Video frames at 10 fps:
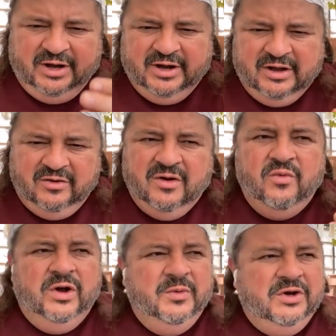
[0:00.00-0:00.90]
What are we going
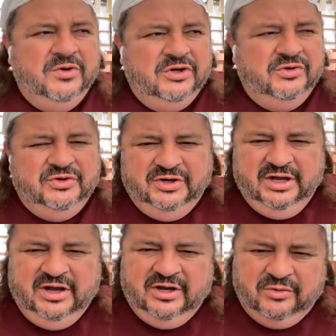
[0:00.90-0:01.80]
to do today in
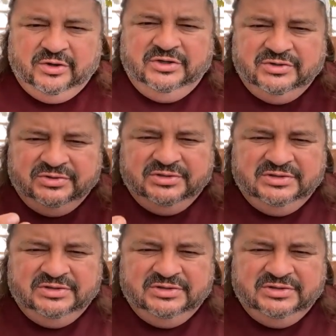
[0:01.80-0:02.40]
order to succeed